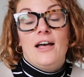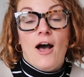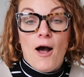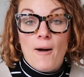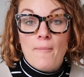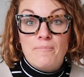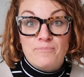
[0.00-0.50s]

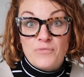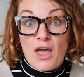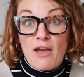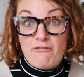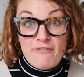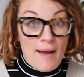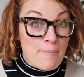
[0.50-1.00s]

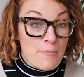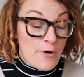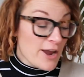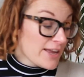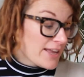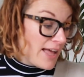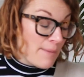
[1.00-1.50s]

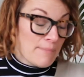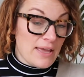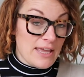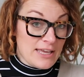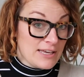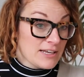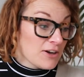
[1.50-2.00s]
fabric and
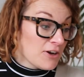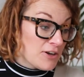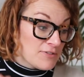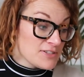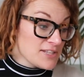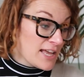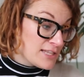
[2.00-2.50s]
make kind
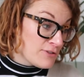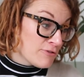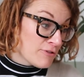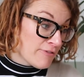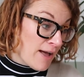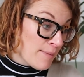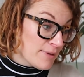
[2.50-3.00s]
of sets
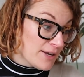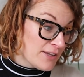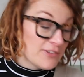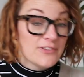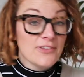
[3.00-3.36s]
for families.